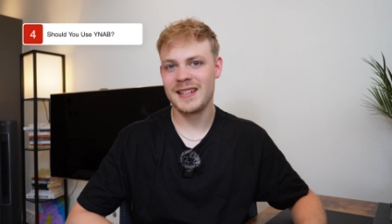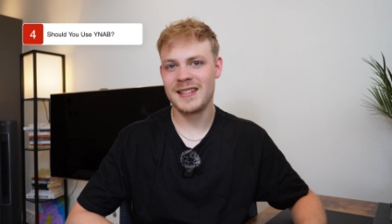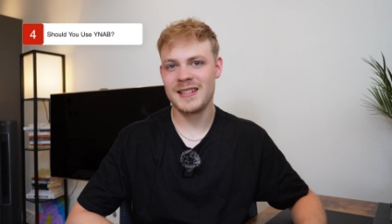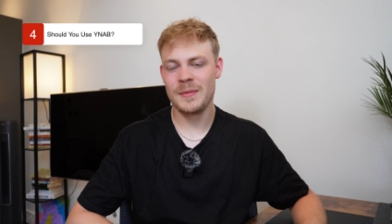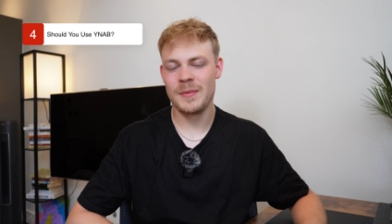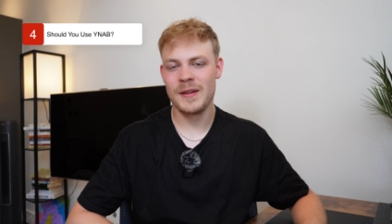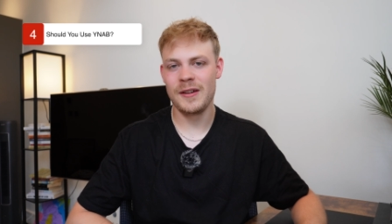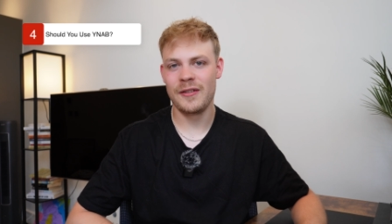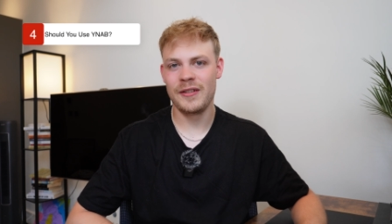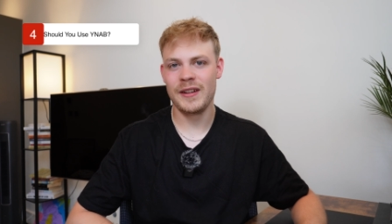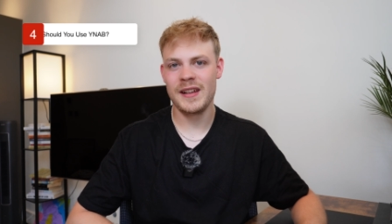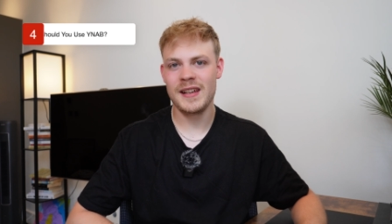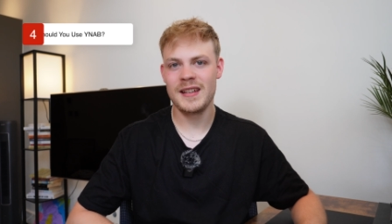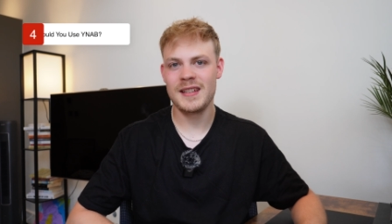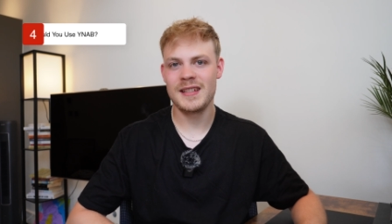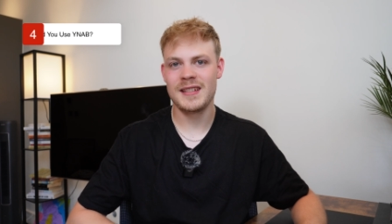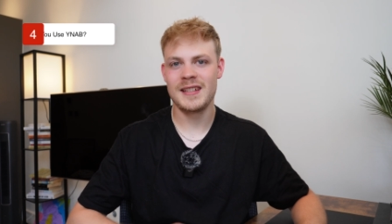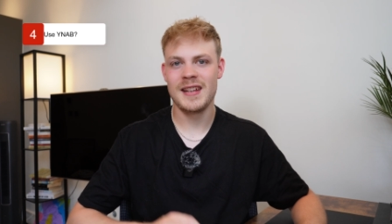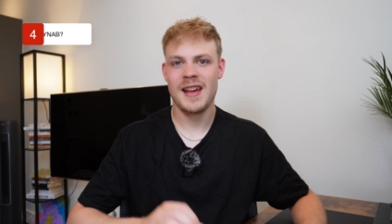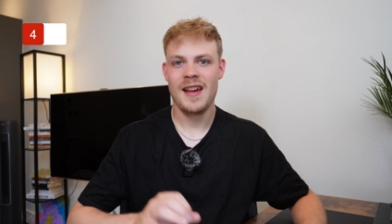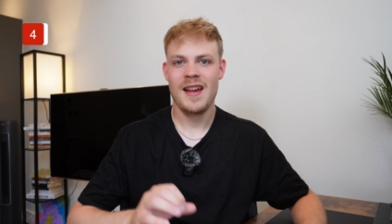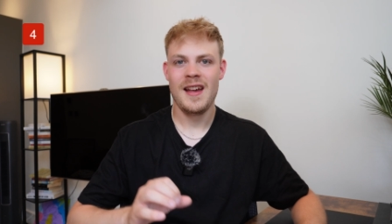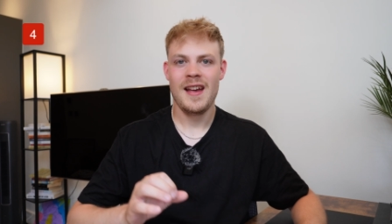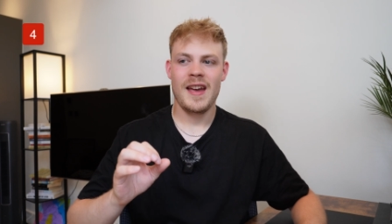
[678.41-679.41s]
to be
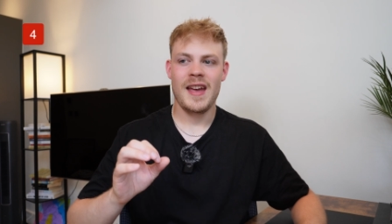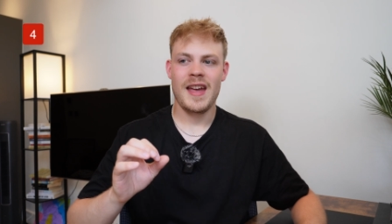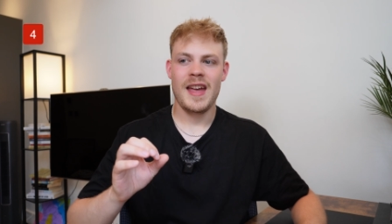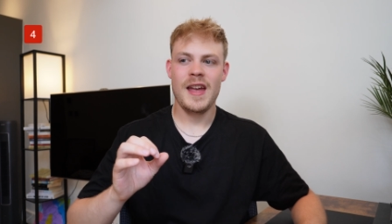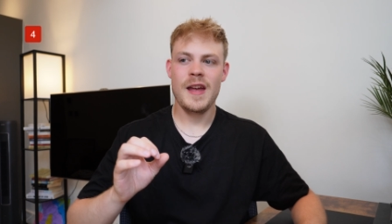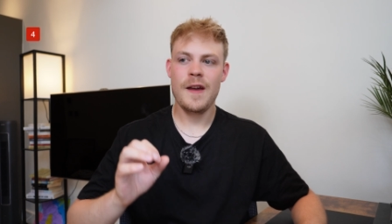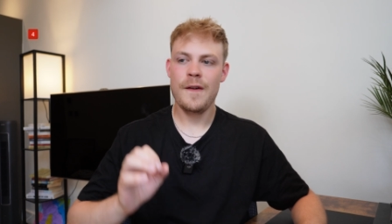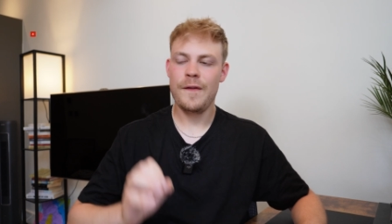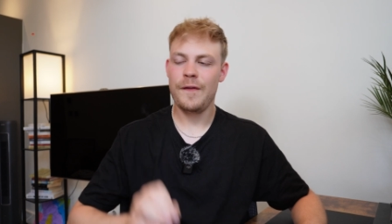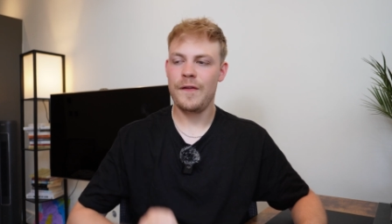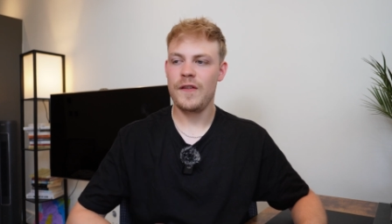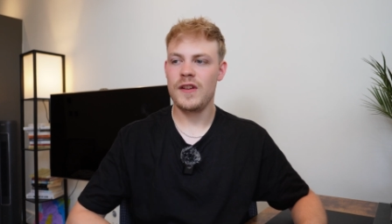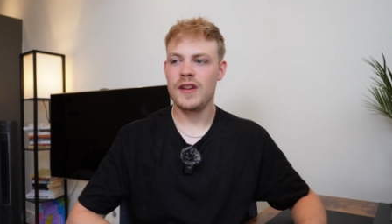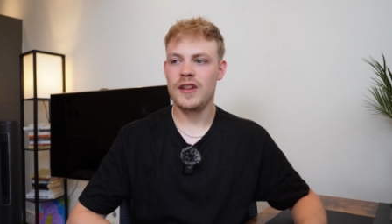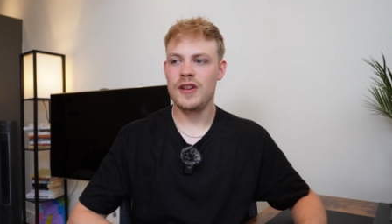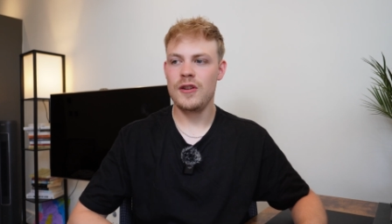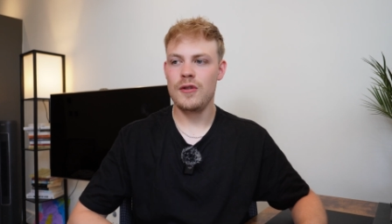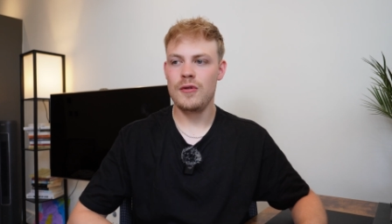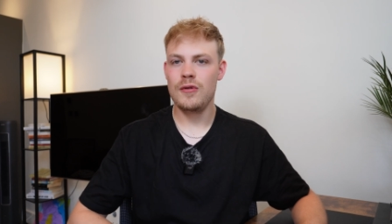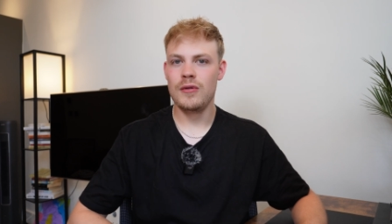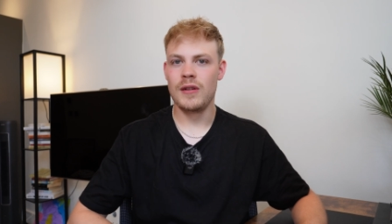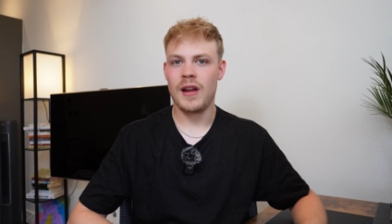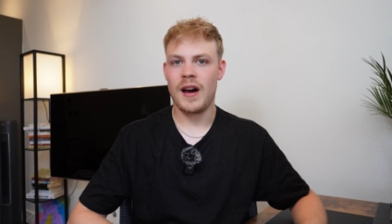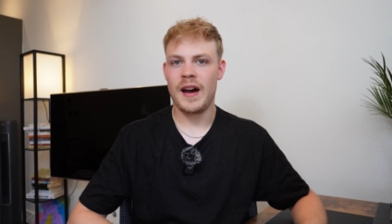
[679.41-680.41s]
honest. If
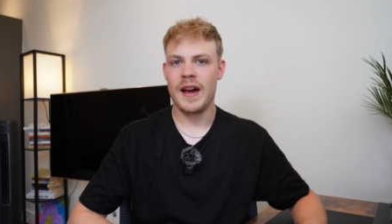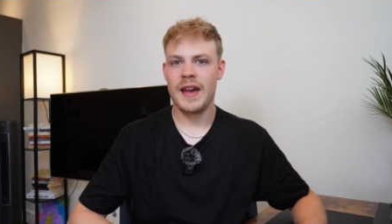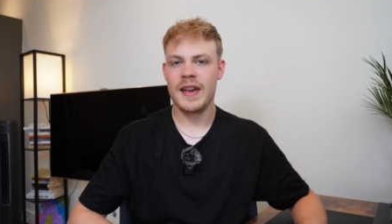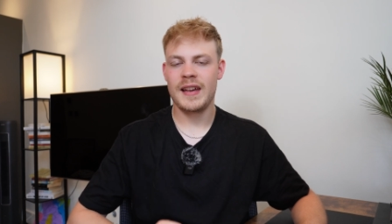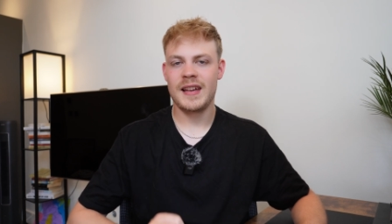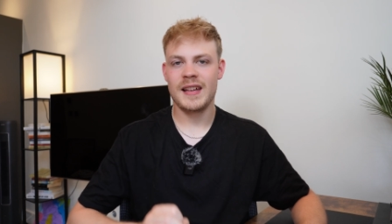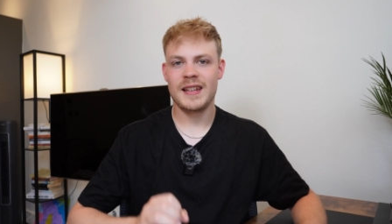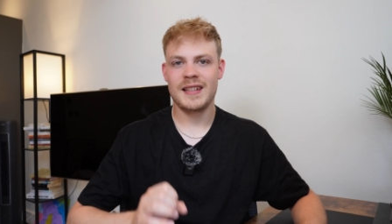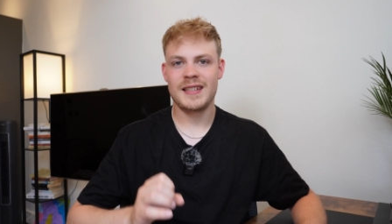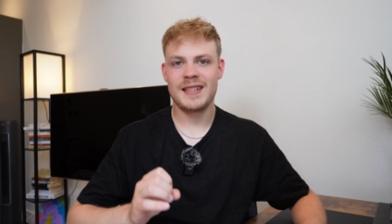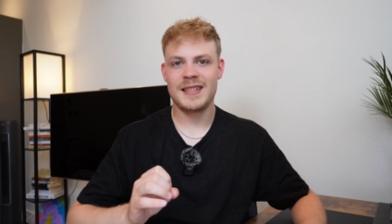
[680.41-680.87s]
you like